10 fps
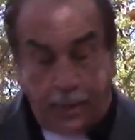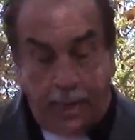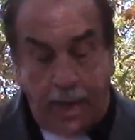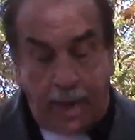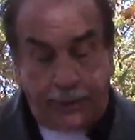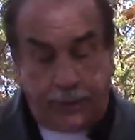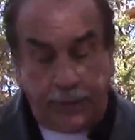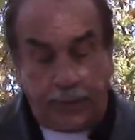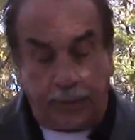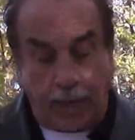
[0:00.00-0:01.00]
he asked
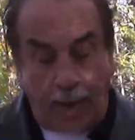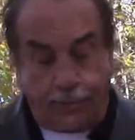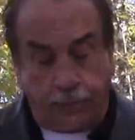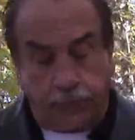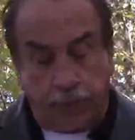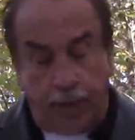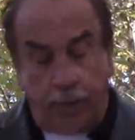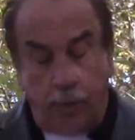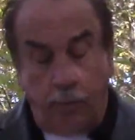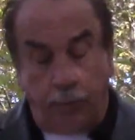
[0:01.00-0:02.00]
his disciples,
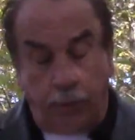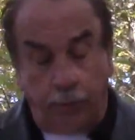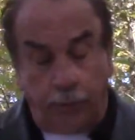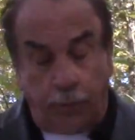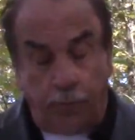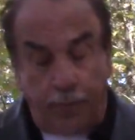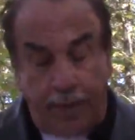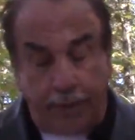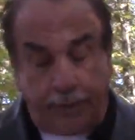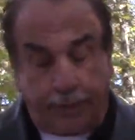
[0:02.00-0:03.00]
saying, Whom do, do
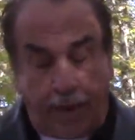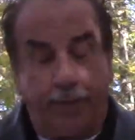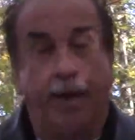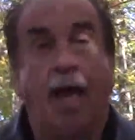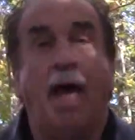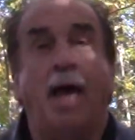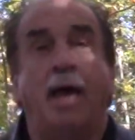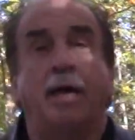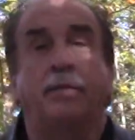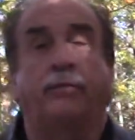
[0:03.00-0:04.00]
men say that
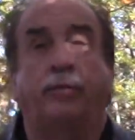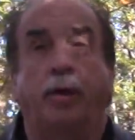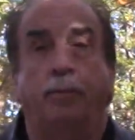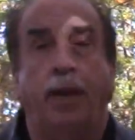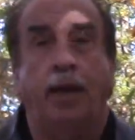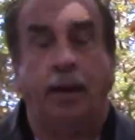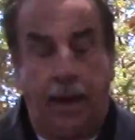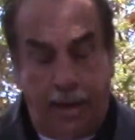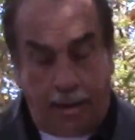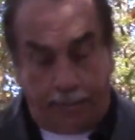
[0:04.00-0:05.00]
I, the Son of Man,
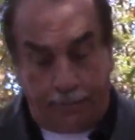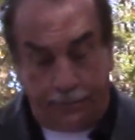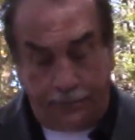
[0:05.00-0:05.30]
am?